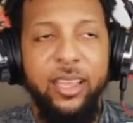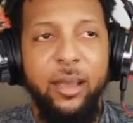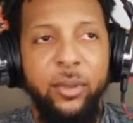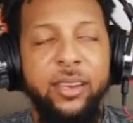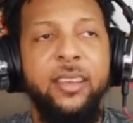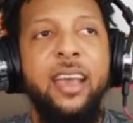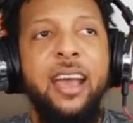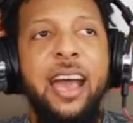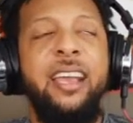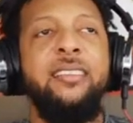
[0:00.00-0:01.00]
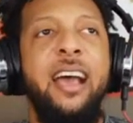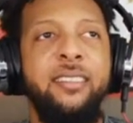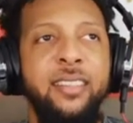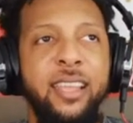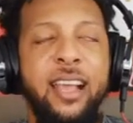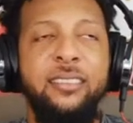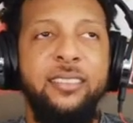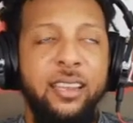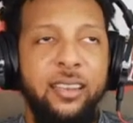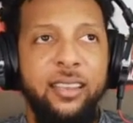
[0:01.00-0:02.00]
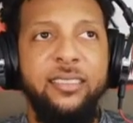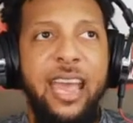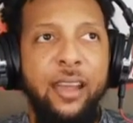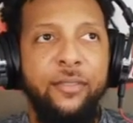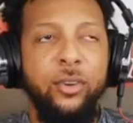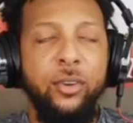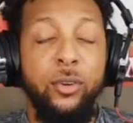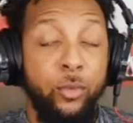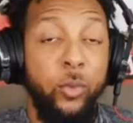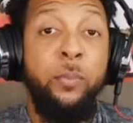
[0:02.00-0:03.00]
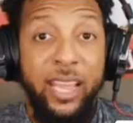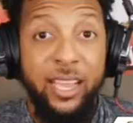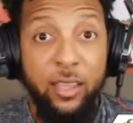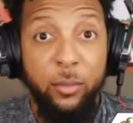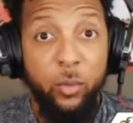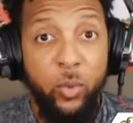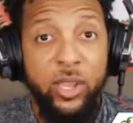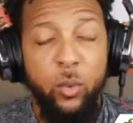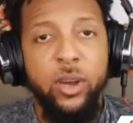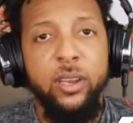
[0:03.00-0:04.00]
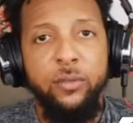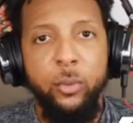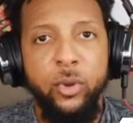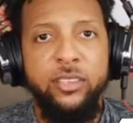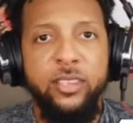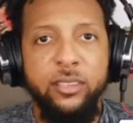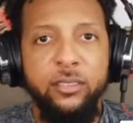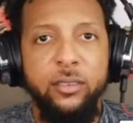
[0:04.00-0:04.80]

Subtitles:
I mean, I think I said this after, because we played them in week 1 of the preseason.